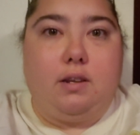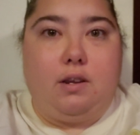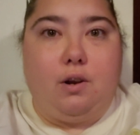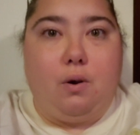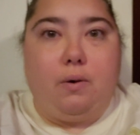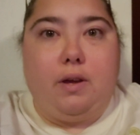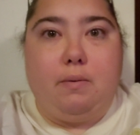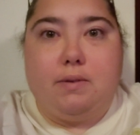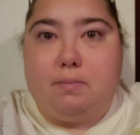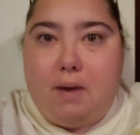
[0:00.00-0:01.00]
he
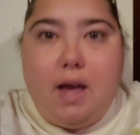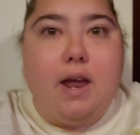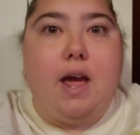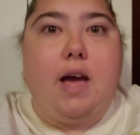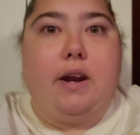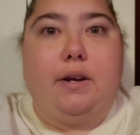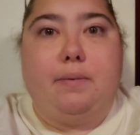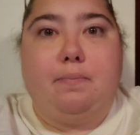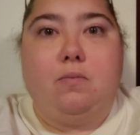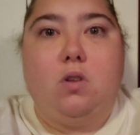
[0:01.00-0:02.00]
was mad at
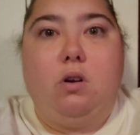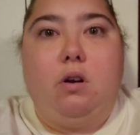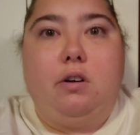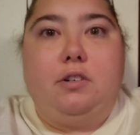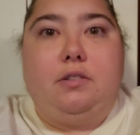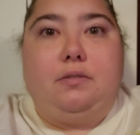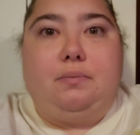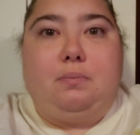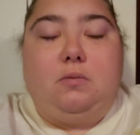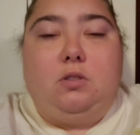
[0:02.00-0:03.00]
him.
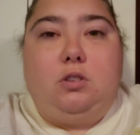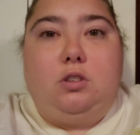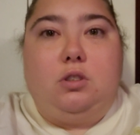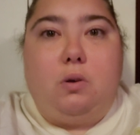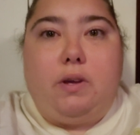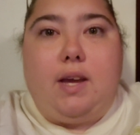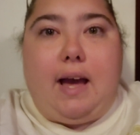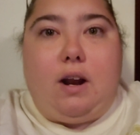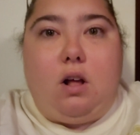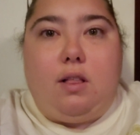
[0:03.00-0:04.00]
So he
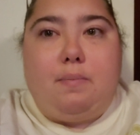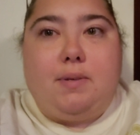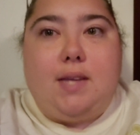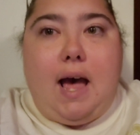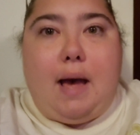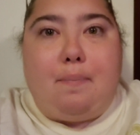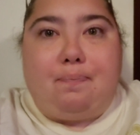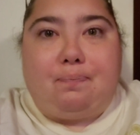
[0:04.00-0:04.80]
got all upset.